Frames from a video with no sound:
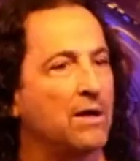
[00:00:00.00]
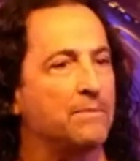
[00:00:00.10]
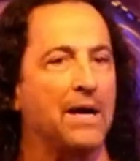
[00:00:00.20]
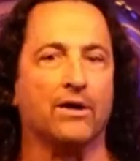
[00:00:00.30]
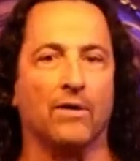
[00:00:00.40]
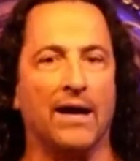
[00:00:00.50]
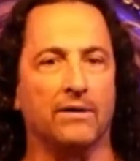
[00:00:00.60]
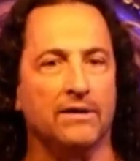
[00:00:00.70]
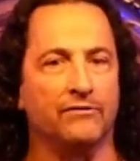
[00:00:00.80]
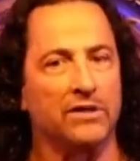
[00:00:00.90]
on my
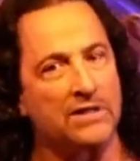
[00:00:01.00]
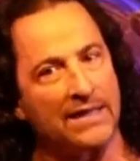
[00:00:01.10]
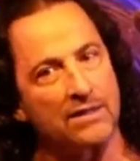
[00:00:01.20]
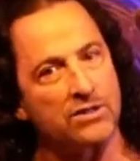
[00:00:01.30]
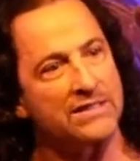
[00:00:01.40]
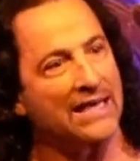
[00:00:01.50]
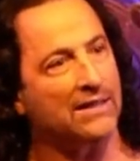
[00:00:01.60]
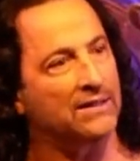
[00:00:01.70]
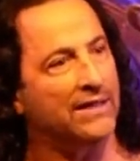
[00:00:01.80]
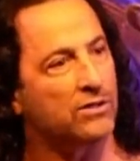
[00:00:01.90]
crown. It feels like there's
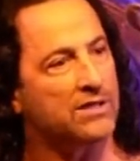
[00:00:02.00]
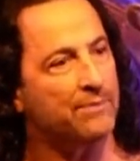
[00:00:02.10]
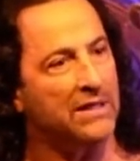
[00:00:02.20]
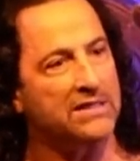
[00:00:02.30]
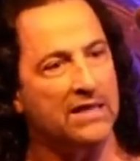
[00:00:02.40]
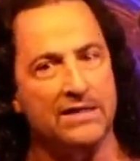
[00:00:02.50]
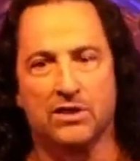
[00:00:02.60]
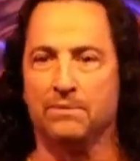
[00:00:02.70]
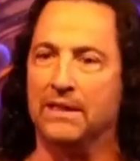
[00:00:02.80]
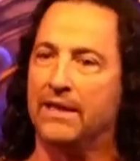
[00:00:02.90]
tickling or something's
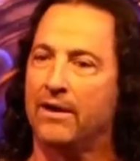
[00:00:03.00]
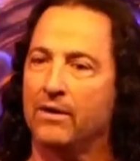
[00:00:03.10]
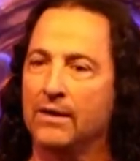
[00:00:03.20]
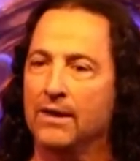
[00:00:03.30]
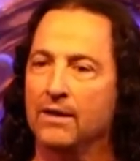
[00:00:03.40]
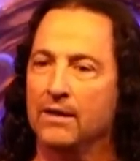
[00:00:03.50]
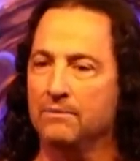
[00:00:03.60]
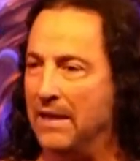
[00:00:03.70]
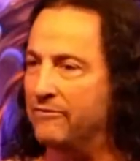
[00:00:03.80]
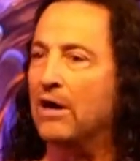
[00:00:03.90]
touching me there. It
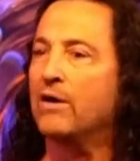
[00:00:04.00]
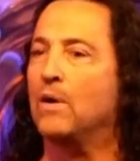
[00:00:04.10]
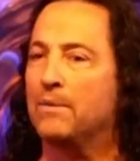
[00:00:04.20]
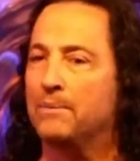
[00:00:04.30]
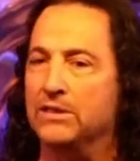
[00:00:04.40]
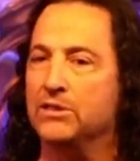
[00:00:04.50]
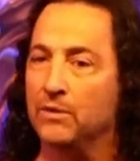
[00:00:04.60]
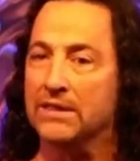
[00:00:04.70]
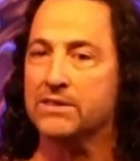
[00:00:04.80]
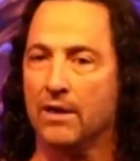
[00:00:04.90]
may very well be
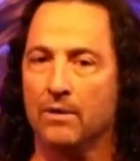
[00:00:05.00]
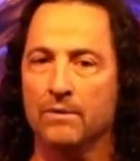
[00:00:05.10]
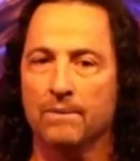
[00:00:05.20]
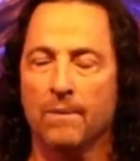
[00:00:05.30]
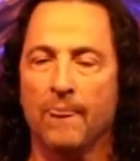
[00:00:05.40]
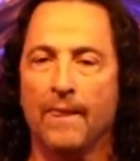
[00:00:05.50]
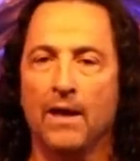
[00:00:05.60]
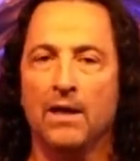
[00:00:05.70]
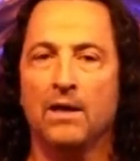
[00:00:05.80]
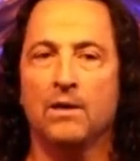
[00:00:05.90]
doing so.
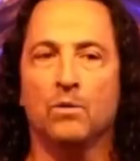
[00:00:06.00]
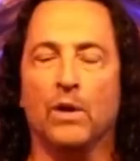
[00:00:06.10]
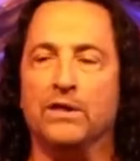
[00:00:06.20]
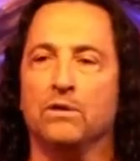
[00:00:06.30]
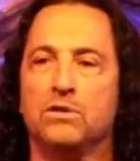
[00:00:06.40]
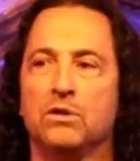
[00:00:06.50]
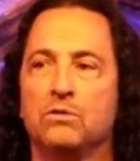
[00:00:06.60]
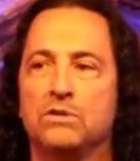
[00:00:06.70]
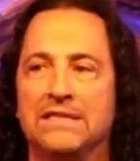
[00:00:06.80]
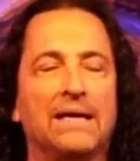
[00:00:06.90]
When you do
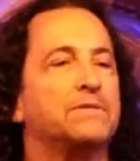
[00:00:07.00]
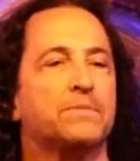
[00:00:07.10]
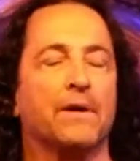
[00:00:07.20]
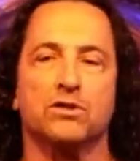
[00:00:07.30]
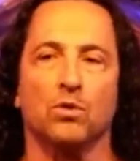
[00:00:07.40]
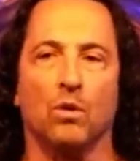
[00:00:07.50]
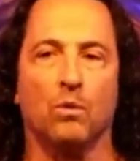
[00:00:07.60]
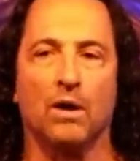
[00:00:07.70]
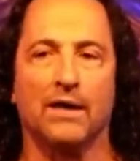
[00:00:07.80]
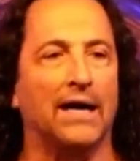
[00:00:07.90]
deep spiritual
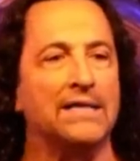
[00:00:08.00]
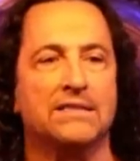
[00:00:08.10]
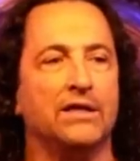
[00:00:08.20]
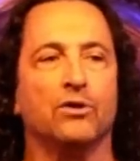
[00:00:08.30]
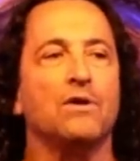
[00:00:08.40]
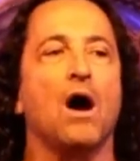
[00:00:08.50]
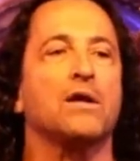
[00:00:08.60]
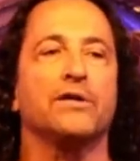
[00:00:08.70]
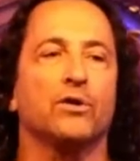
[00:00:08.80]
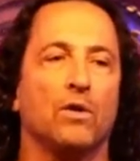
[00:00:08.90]
work, guys, you're not
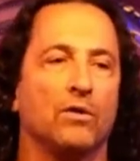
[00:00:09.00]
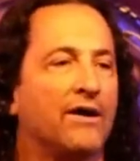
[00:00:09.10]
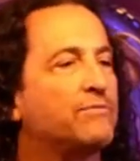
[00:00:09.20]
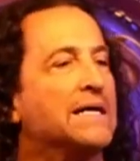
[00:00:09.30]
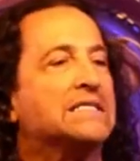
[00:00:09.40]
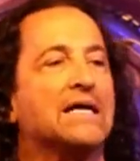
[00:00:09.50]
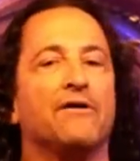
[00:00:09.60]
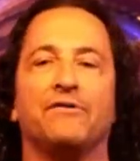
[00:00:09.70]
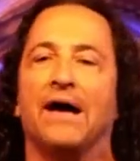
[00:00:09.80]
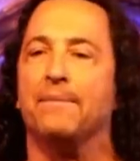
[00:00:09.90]
on your own. Of
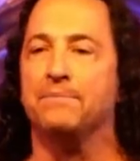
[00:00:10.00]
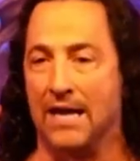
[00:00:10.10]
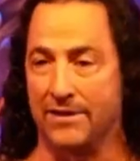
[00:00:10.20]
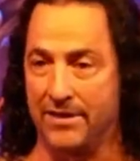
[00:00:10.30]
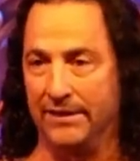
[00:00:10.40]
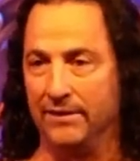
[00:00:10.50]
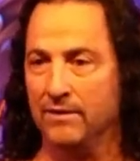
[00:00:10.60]
myself, I am nothing.